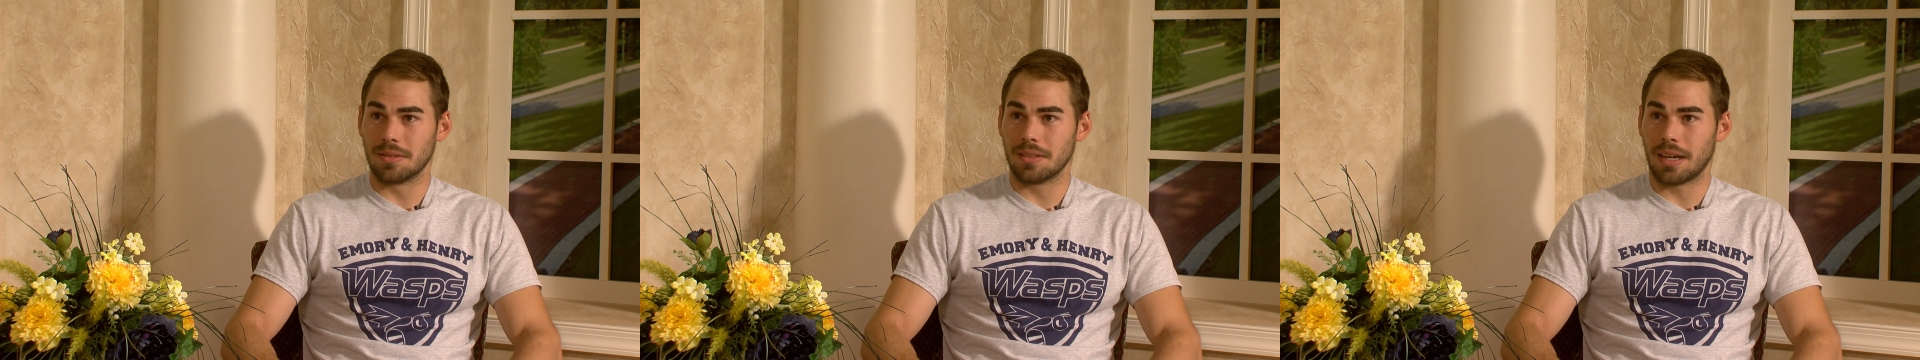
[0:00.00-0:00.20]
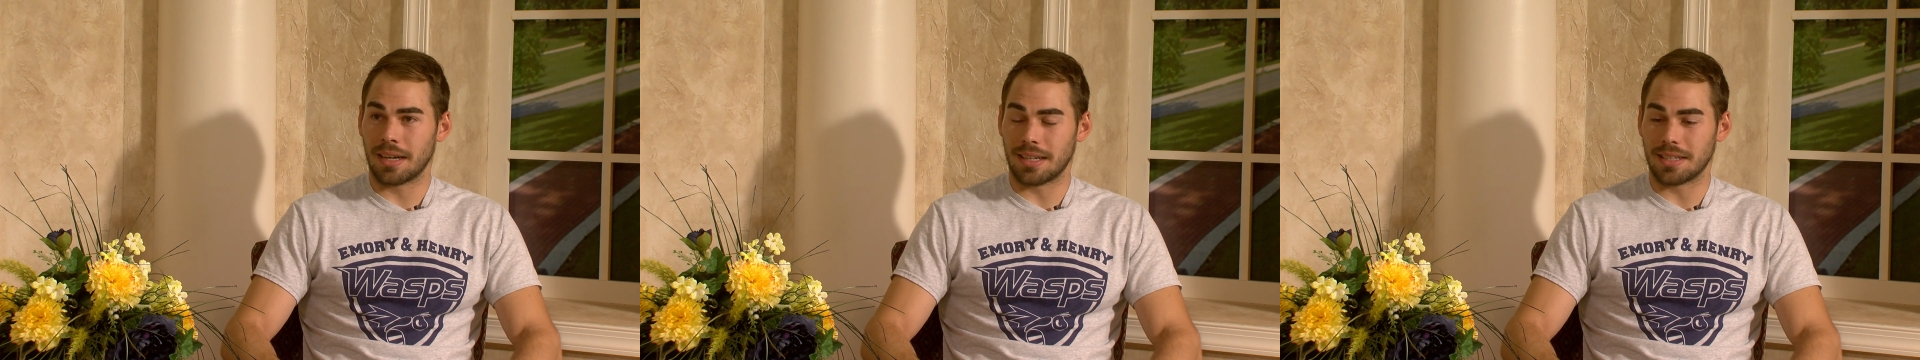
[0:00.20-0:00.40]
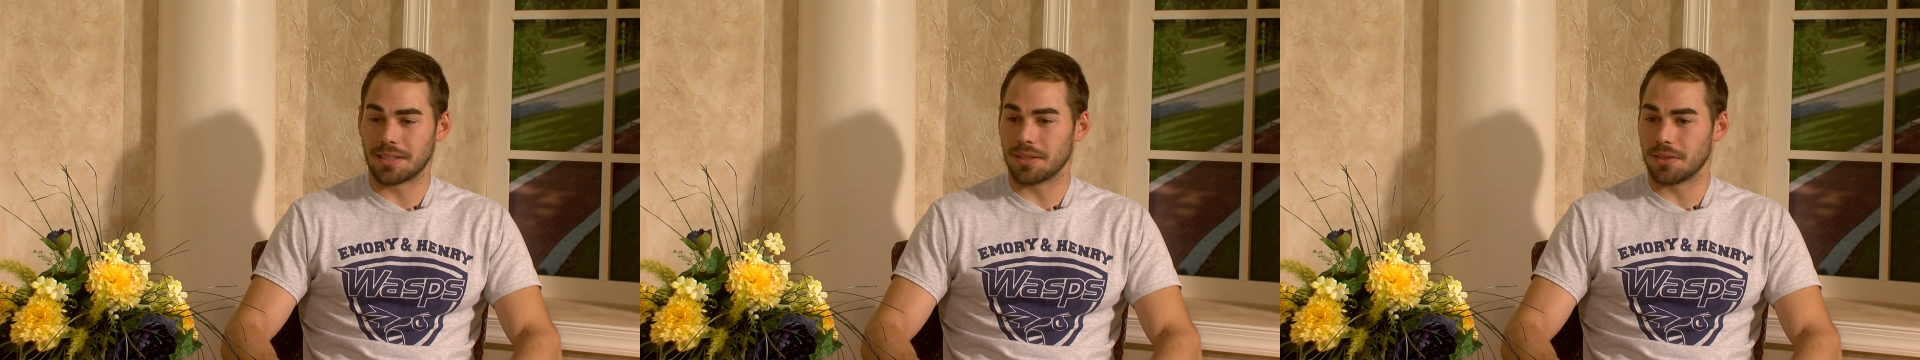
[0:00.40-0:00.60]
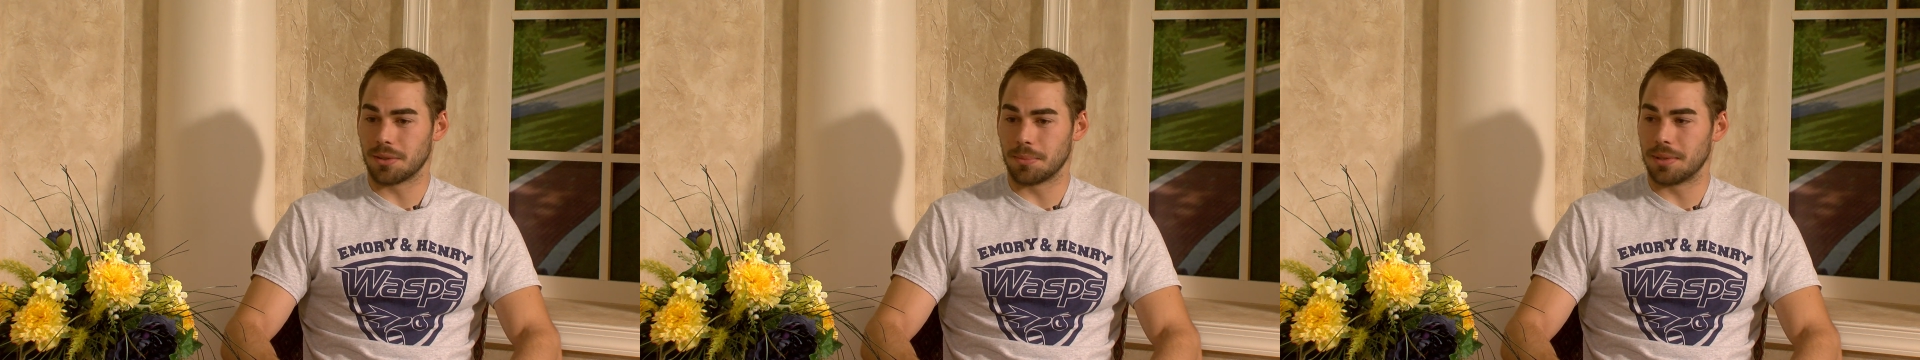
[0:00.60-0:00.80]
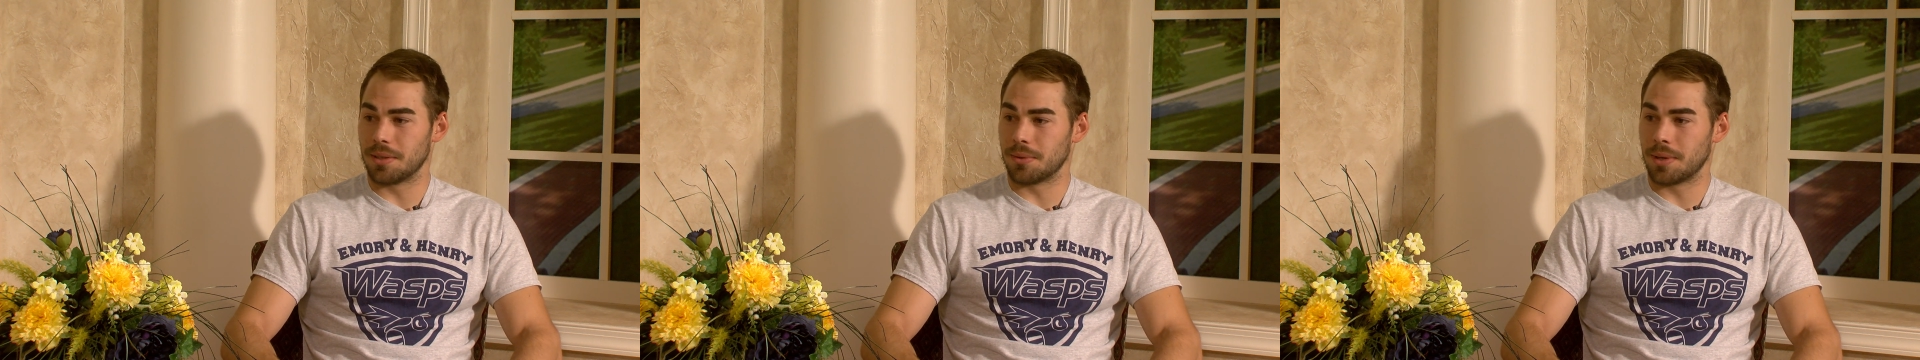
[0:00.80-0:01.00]
I guess a little
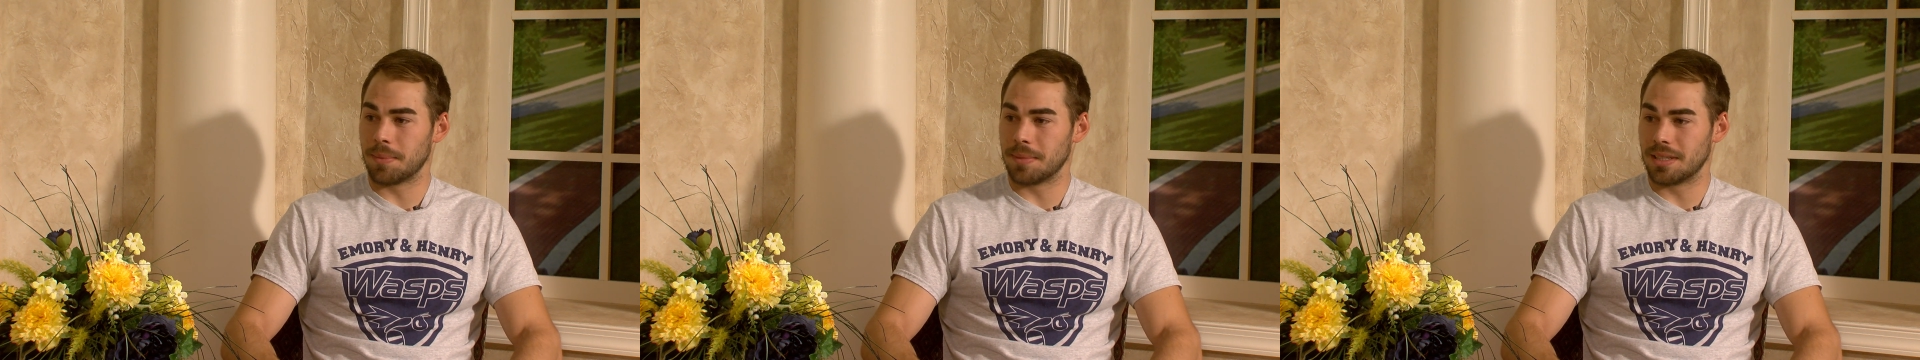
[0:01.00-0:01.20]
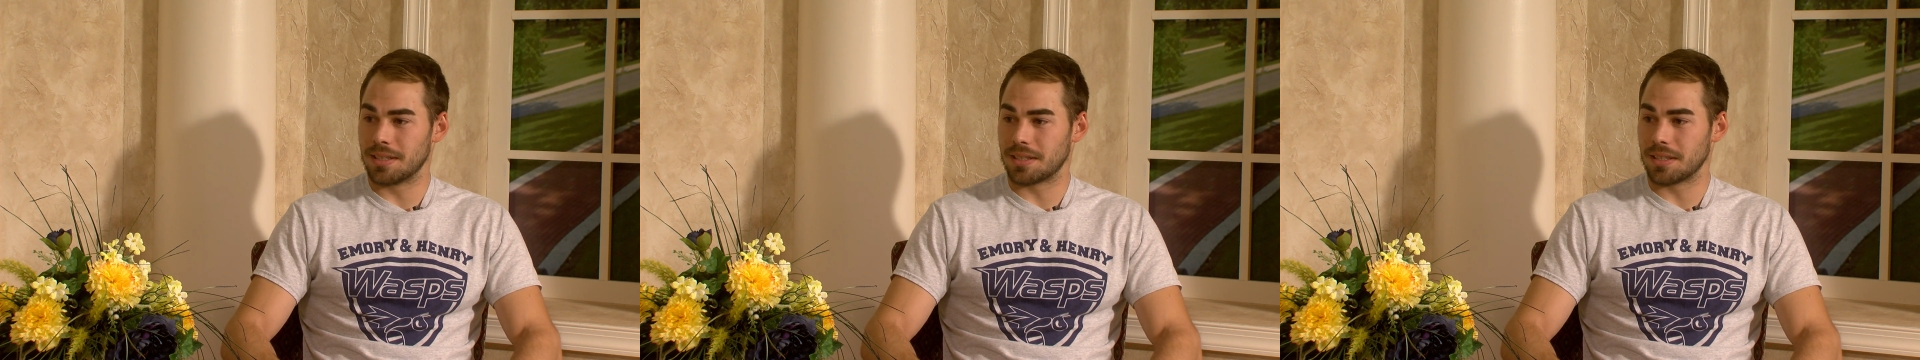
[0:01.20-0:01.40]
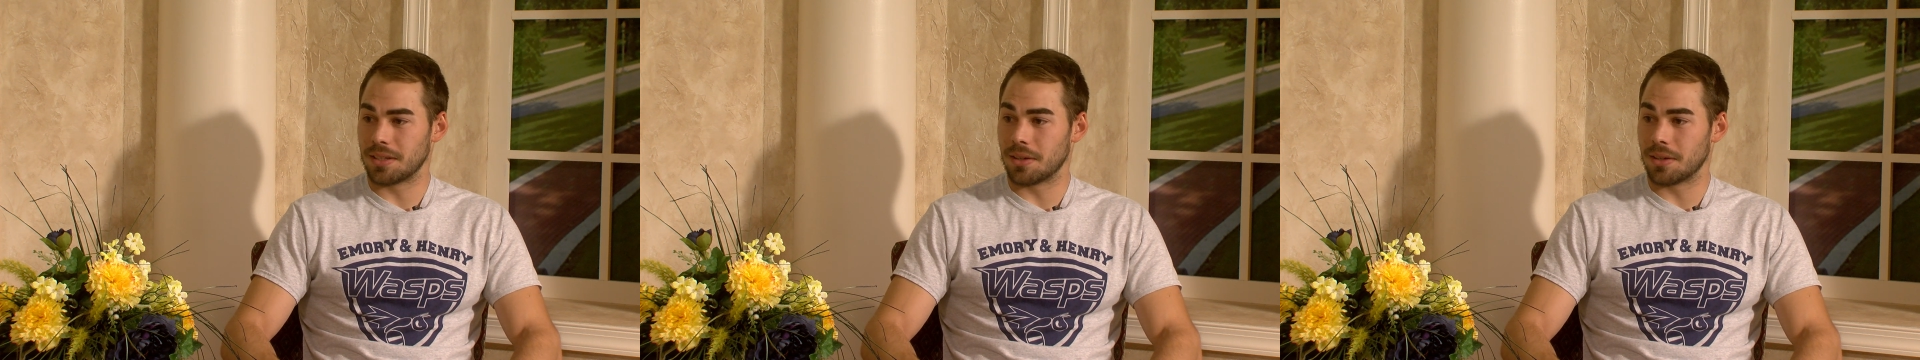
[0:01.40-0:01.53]
bit of reminiscing